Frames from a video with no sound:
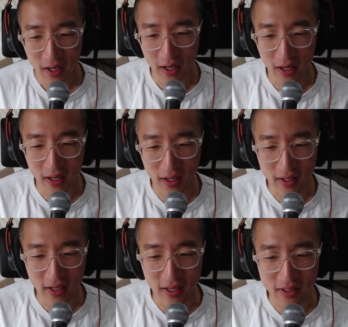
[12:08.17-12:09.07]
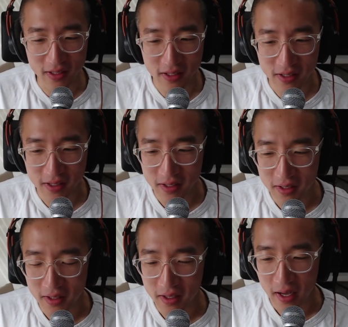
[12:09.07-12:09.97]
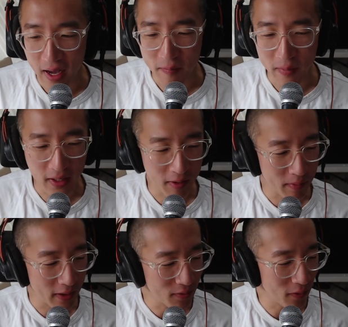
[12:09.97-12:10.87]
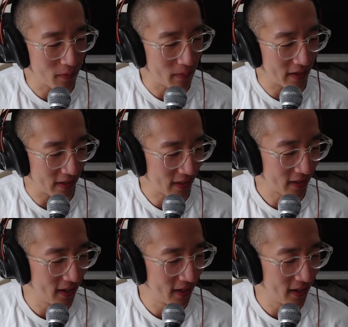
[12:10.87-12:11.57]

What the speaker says: I'm making much more money.